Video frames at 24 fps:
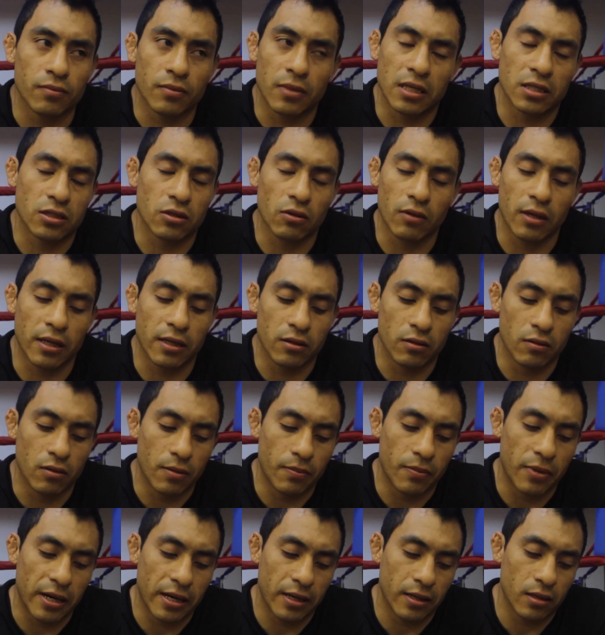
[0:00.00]
That's all I know
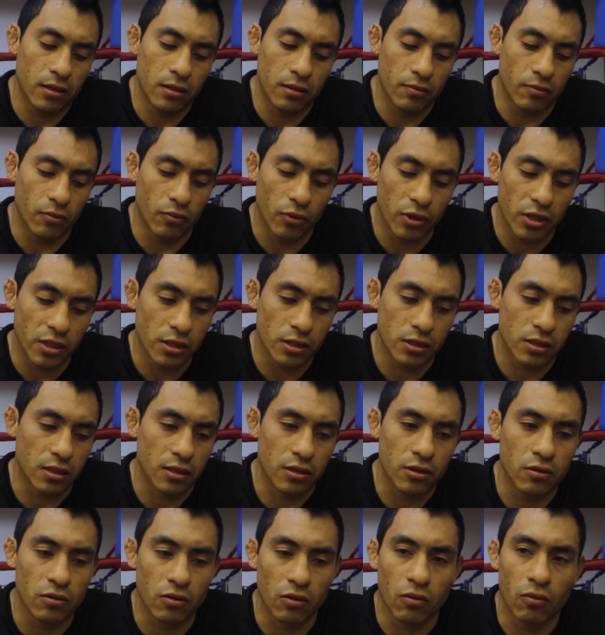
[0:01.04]
about him. We just,
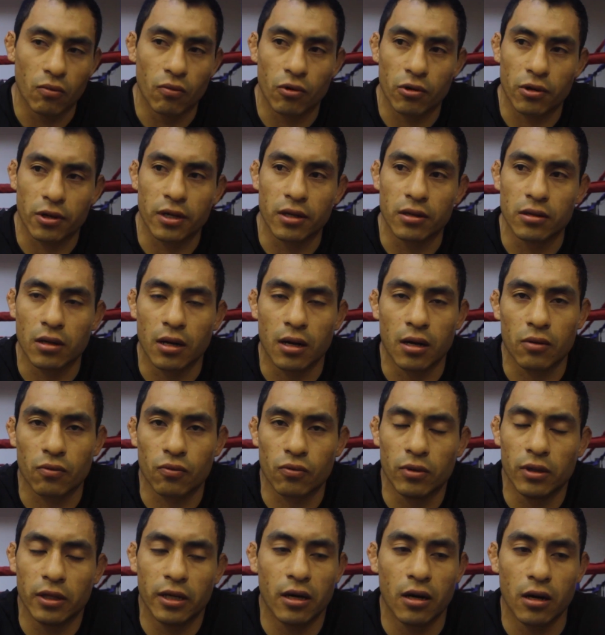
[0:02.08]
you know, working
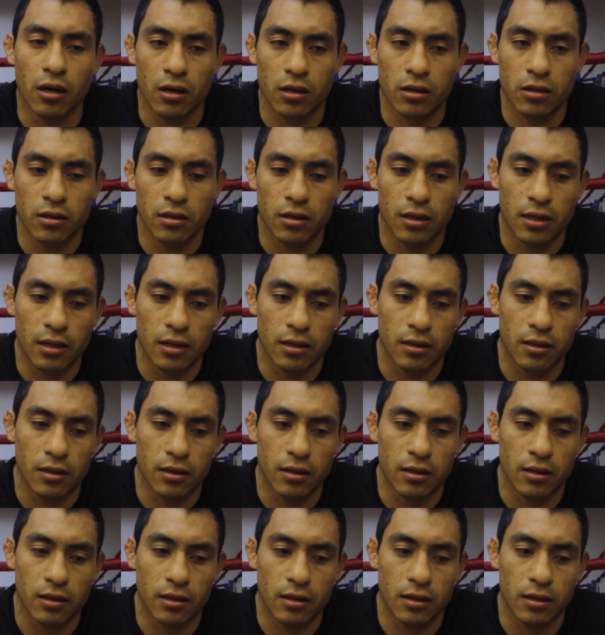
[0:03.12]
really hard.